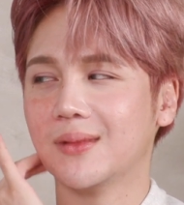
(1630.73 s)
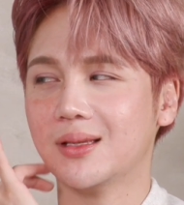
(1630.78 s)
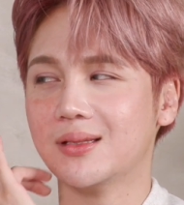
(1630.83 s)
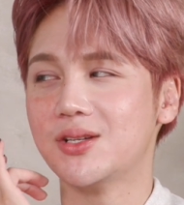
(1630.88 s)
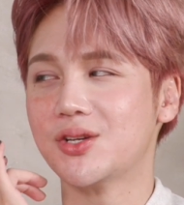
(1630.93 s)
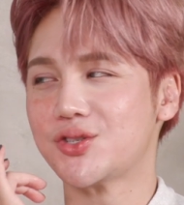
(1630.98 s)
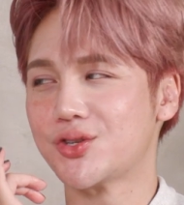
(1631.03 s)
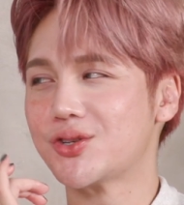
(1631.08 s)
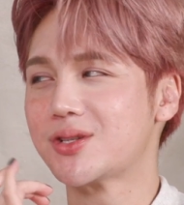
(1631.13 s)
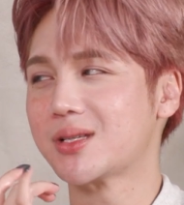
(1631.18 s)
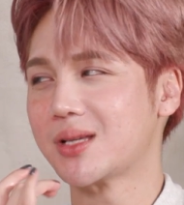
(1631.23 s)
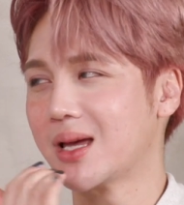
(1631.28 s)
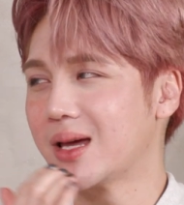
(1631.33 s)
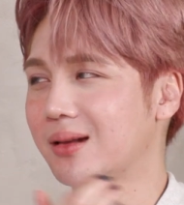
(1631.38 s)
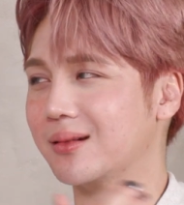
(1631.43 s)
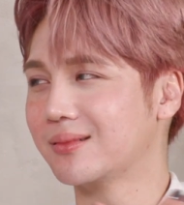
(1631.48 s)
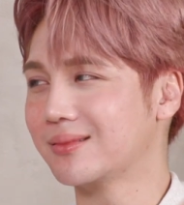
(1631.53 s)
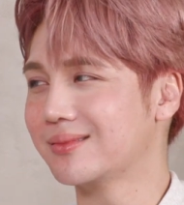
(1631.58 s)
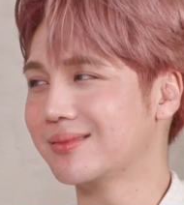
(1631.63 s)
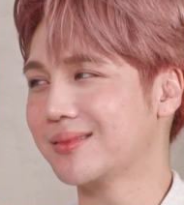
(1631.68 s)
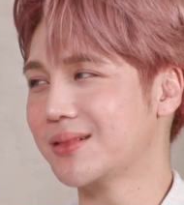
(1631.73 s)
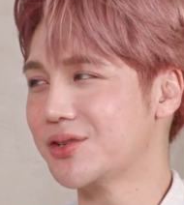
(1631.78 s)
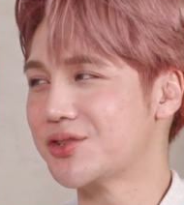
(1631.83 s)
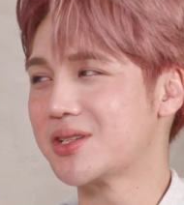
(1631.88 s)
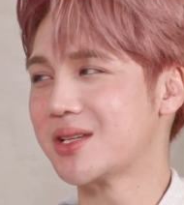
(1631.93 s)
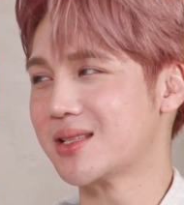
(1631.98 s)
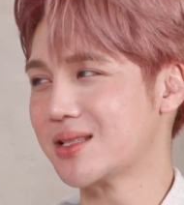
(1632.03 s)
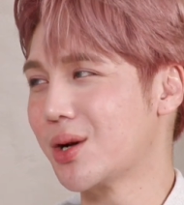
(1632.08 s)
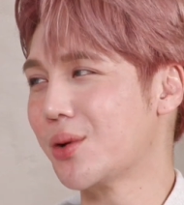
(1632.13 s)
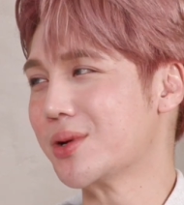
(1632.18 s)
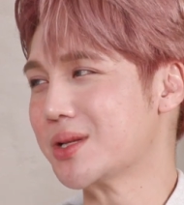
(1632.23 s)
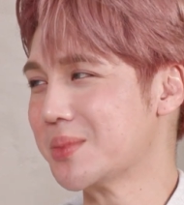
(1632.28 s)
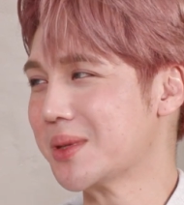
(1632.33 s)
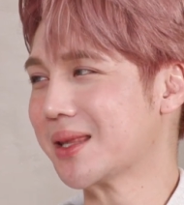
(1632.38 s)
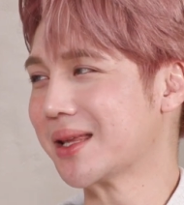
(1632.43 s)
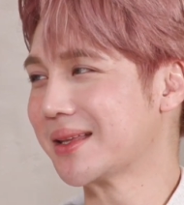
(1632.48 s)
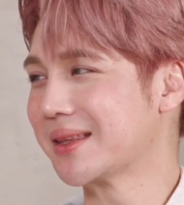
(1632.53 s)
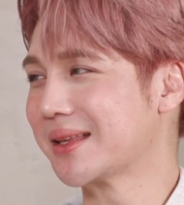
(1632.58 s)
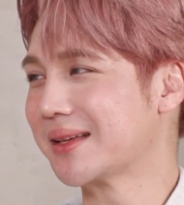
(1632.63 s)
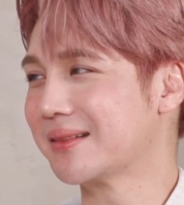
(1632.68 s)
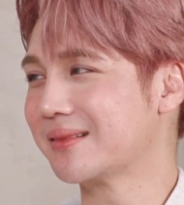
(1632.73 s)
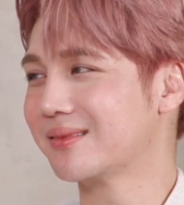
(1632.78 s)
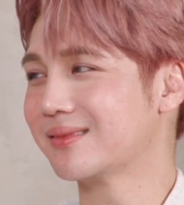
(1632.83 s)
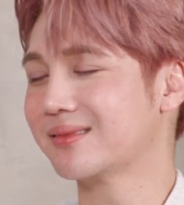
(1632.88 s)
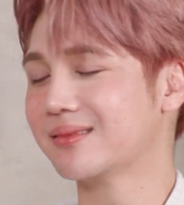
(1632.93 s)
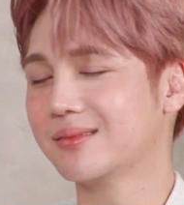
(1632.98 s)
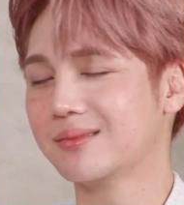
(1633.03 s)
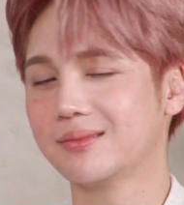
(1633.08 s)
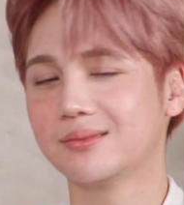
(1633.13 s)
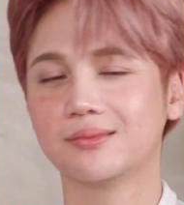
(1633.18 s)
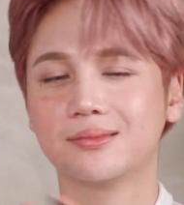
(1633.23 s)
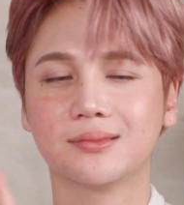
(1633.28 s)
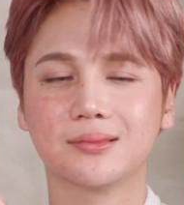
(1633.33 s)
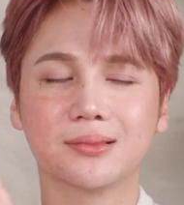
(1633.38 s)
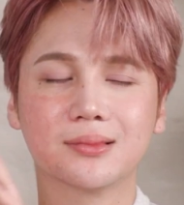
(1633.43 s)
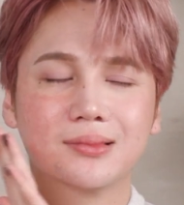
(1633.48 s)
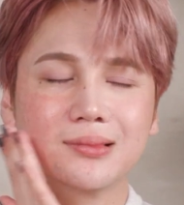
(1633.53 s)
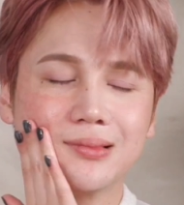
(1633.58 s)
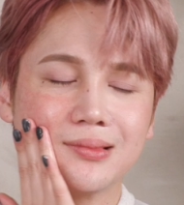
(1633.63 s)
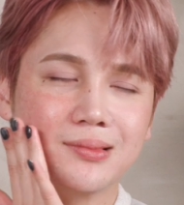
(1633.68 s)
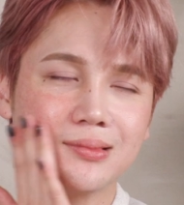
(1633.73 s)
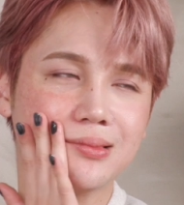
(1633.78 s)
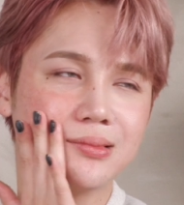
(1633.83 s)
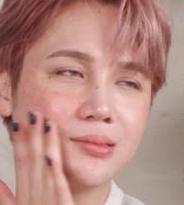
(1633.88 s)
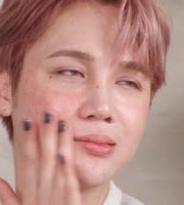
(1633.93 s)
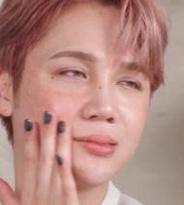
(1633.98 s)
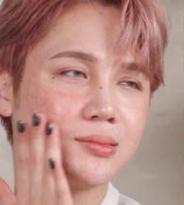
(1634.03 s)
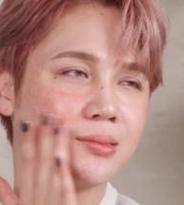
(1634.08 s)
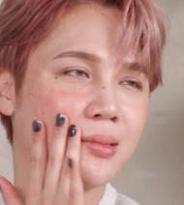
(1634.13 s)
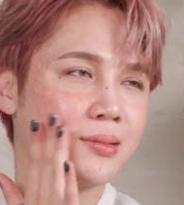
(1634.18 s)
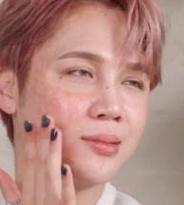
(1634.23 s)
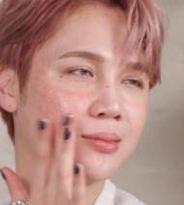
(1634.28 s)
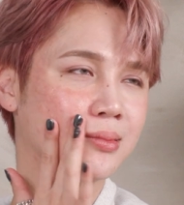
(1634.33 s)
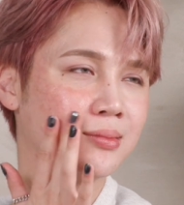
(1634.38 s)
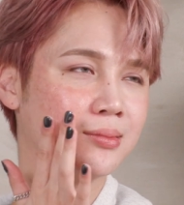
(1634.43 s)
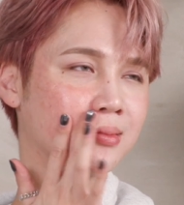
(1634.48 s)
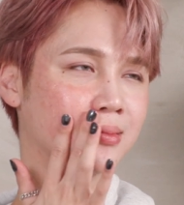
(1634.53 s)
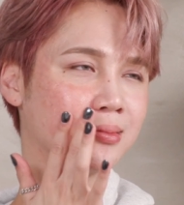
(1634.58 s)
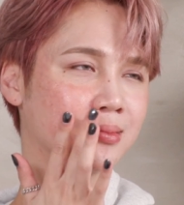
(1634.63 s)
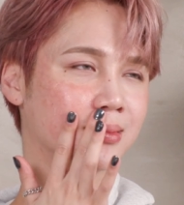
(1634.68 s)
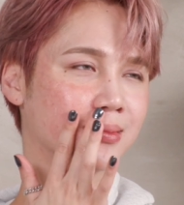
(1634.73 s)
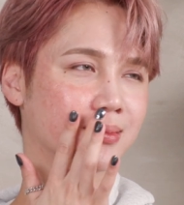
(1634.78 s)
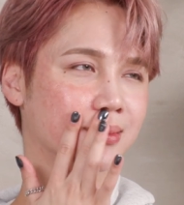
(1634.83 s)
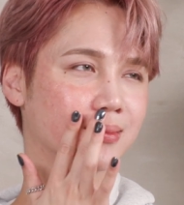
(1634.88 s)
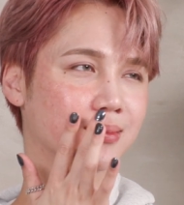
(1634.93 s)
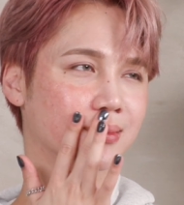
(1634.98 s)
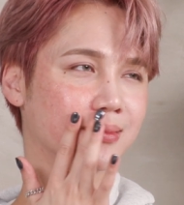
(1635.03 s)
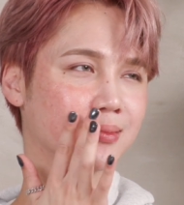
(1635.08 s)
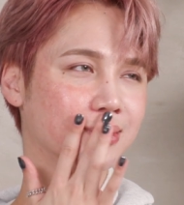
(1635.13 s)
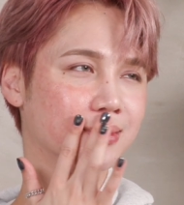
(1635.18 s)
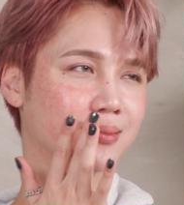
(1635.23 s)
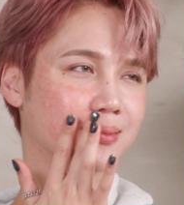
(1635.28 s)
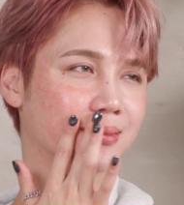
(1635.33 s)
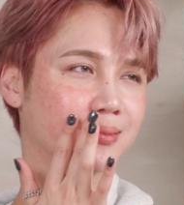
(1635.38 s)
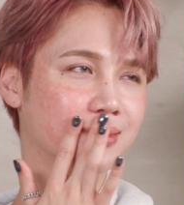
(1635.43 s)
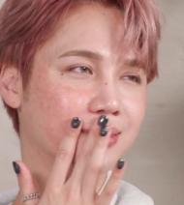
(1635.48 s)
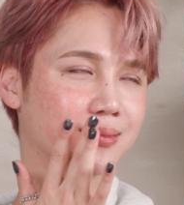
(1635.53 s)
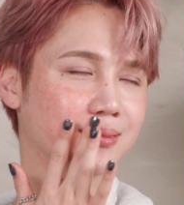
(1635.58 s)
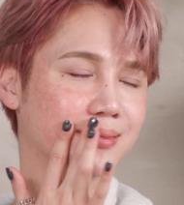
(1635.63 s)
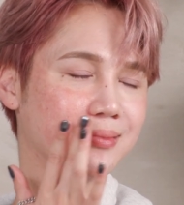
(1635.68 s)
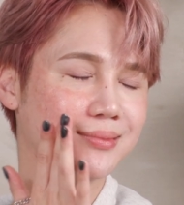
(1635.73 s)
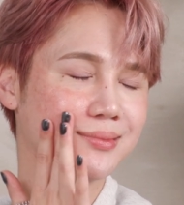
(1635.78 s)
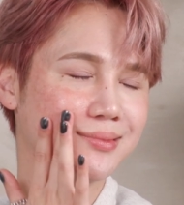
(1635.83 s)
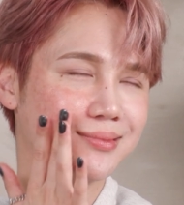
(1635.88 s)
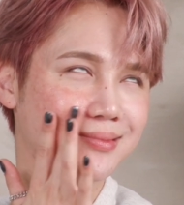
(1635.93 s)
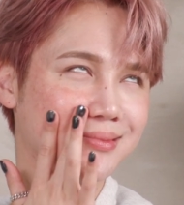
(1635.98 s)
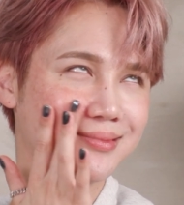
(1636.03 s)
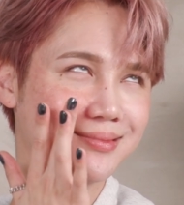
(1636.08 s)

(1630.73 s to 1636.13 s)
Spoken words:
It's just your skin. Okay. Your skin's always been like that. Oh, yes. I had really sensitive skin these days.